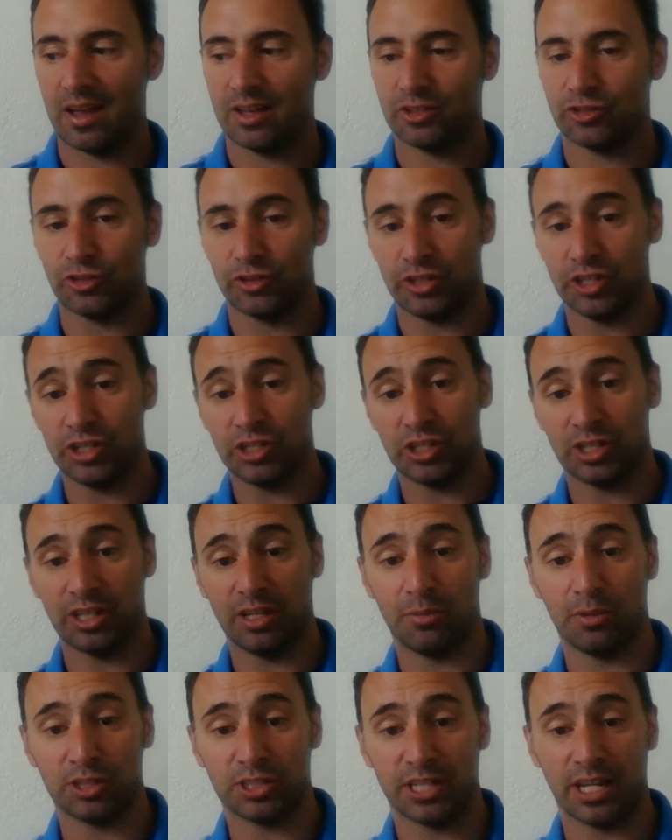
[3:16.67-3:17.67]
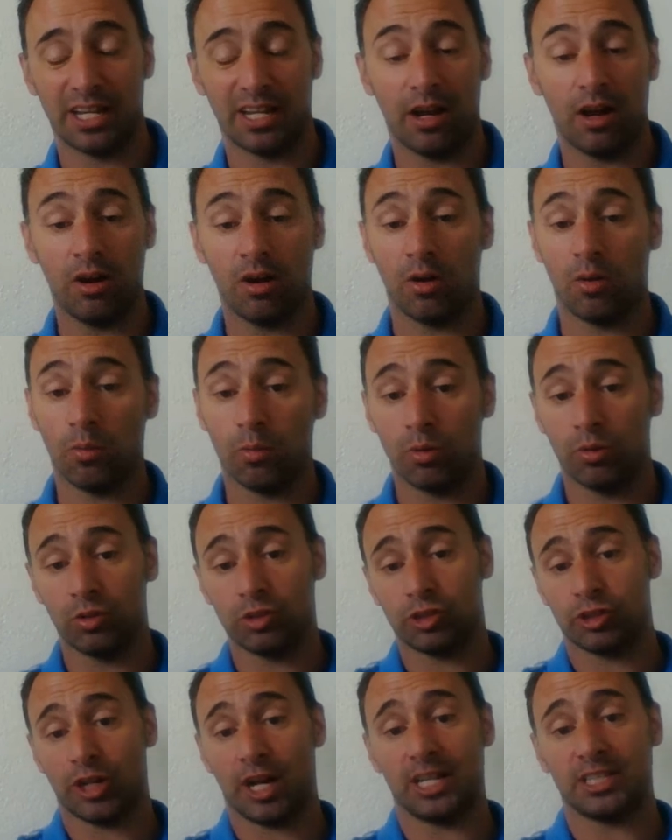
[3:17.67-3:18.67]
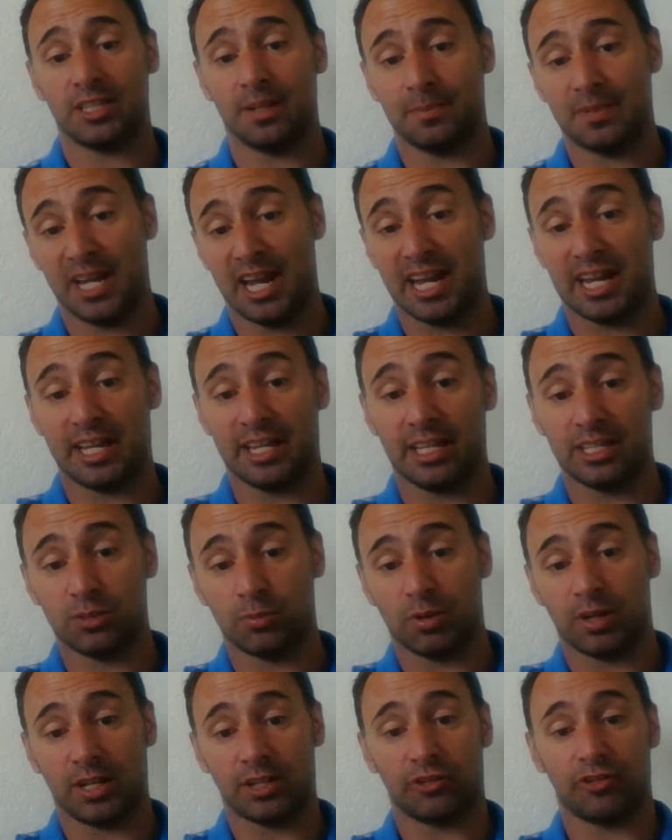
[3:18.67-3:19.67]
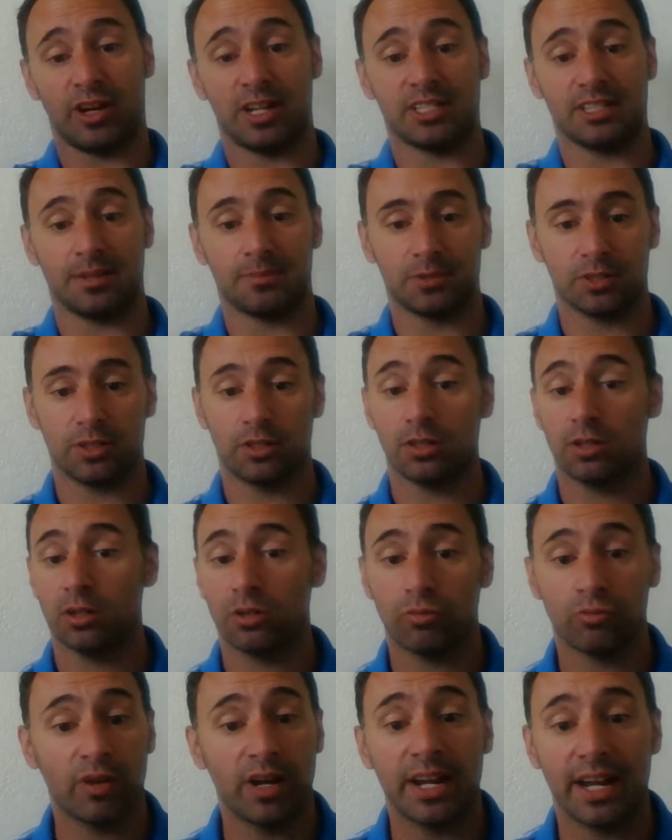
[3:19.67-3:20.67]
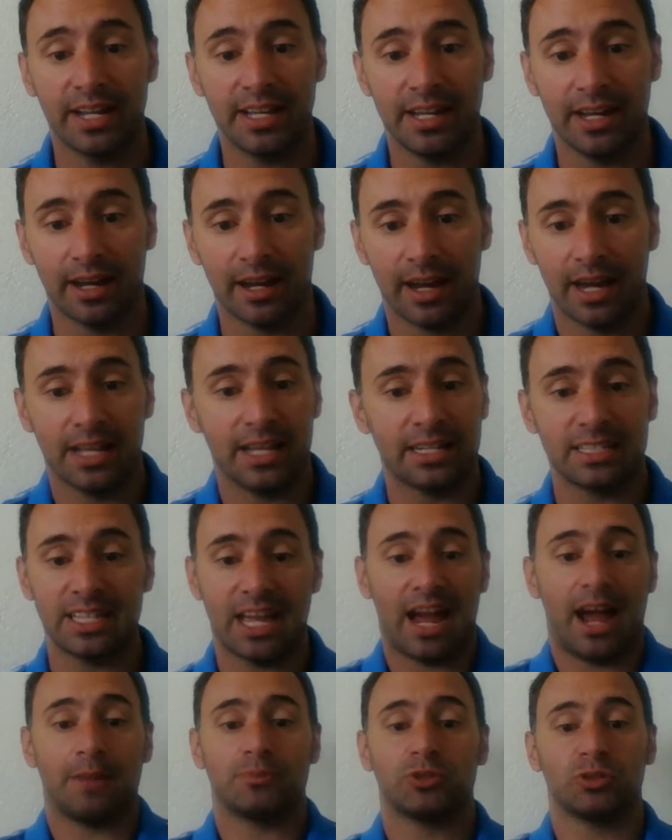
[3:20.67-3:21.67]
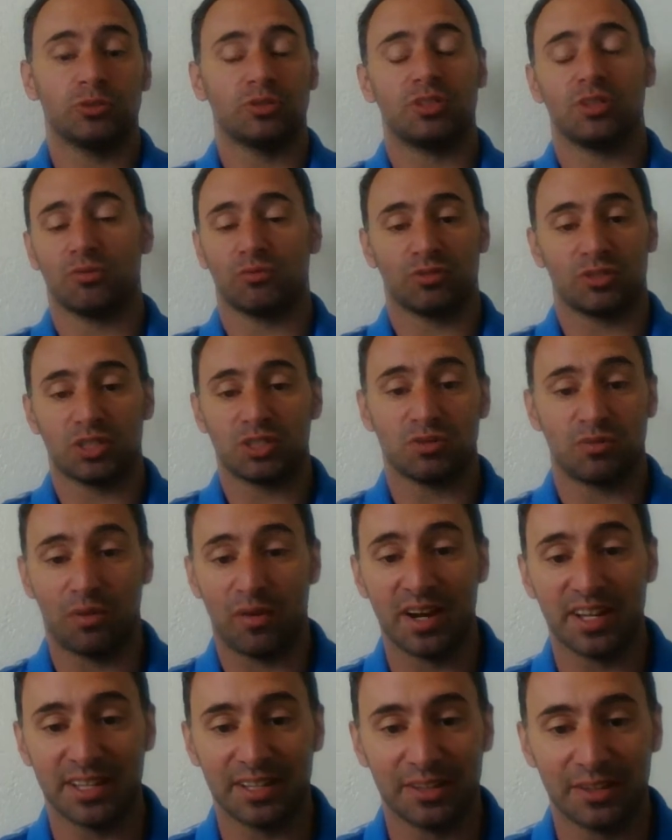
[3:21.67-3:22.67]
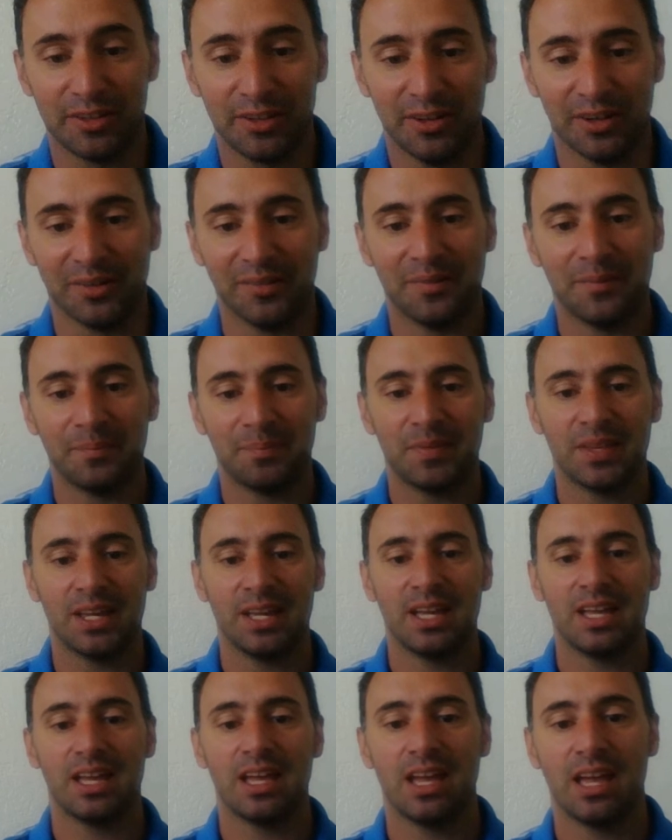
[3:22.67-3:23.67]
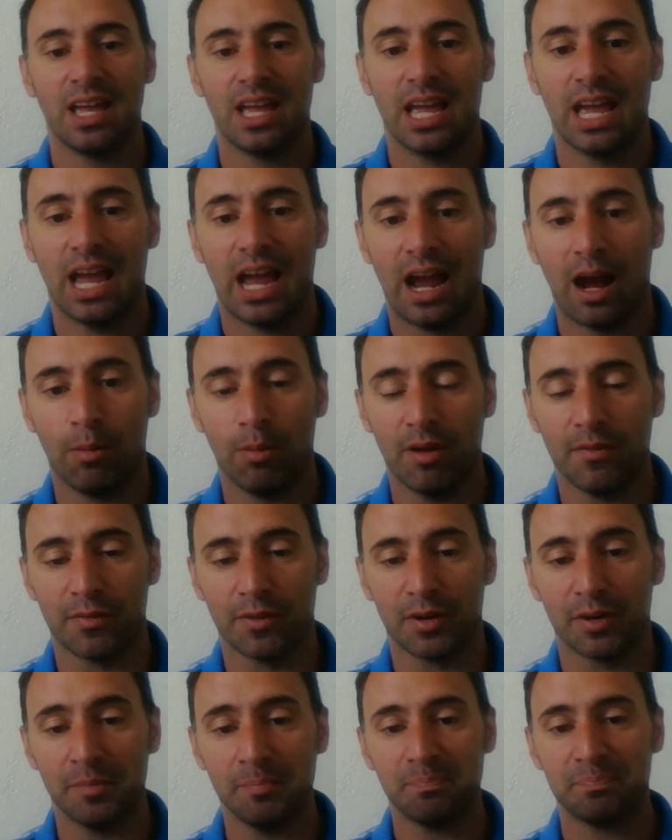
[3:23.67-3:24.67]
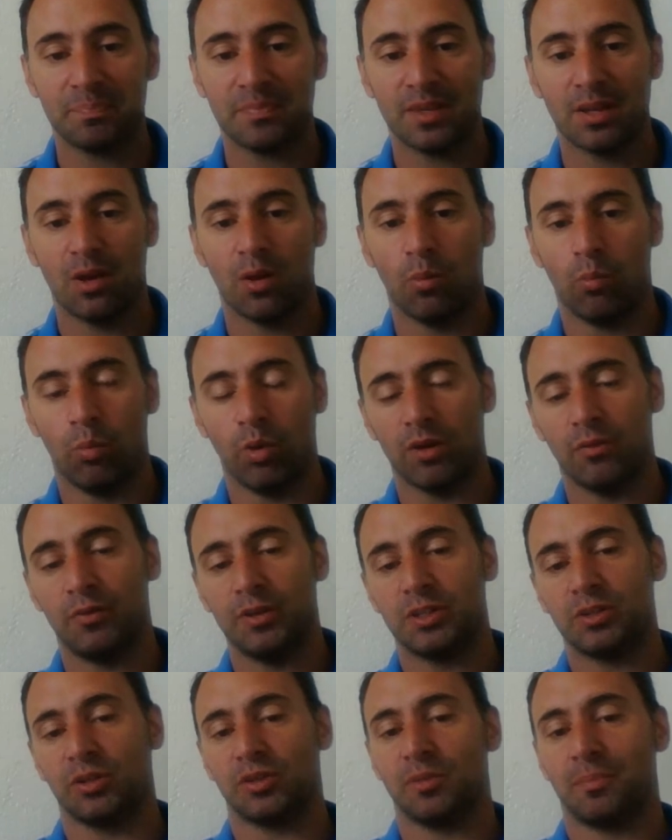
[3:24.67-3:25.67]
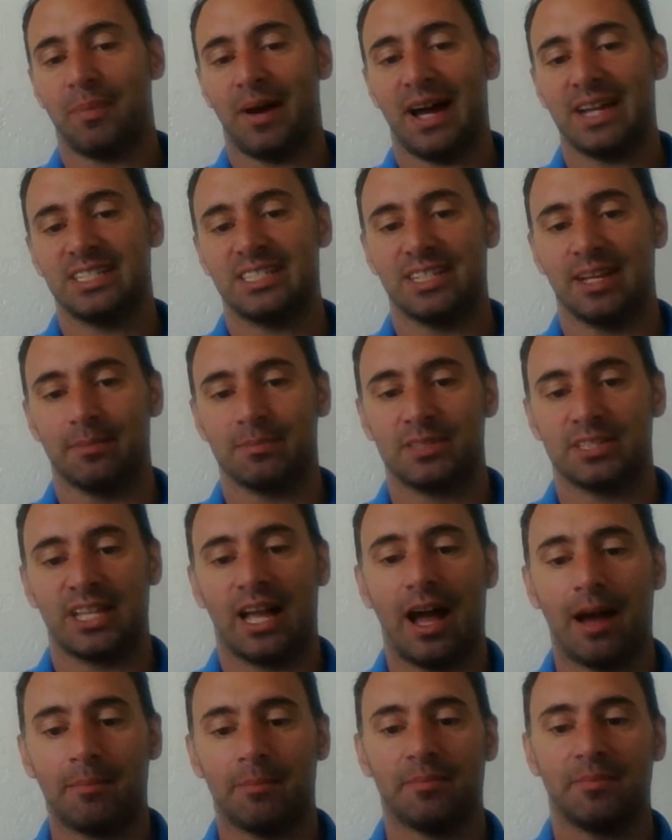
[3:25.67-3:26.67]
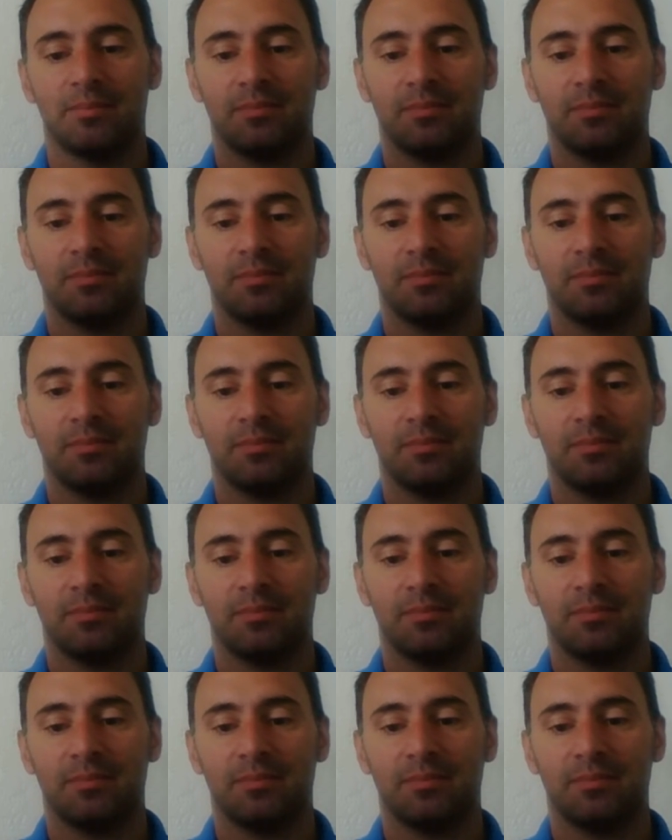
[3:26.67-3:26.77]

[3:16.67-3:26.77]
traditionally we'll say, oh, well, with triceps hanging, let's work on triceps. Great idea, and that's absolutely the right thing to do. However, what if we told the bicep, stop